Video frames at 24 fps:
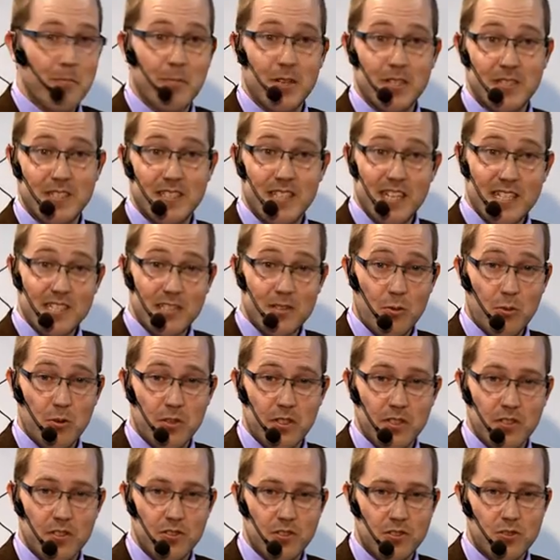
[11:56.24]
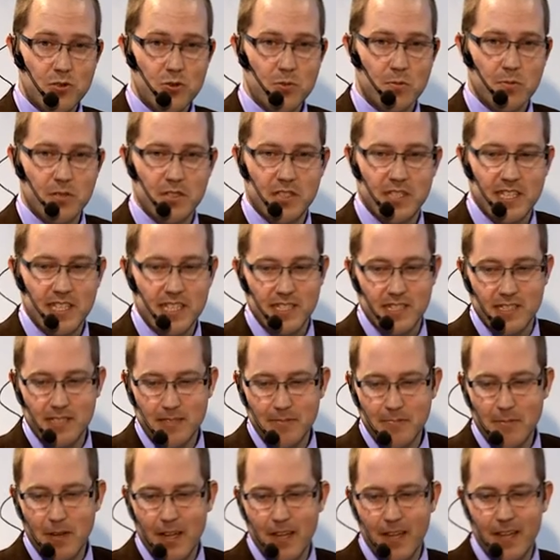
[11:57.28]
but that's not what the consumer sees.
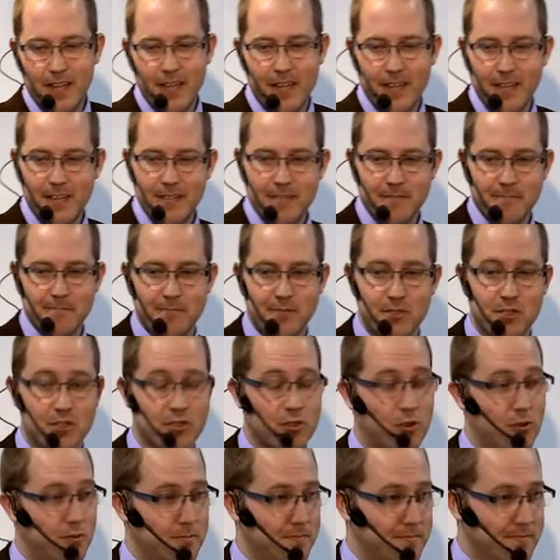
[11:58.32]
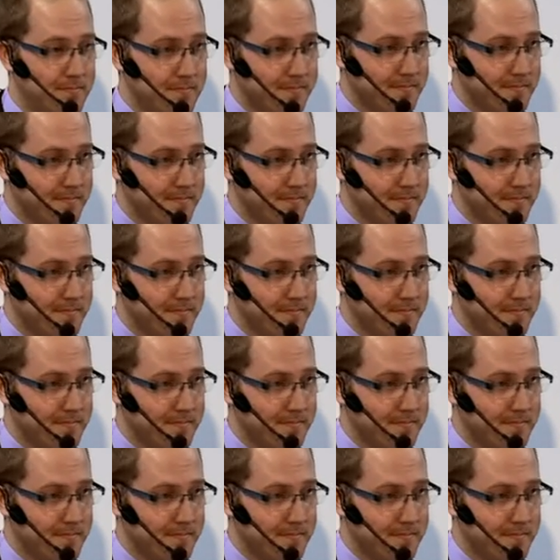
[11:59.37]
So,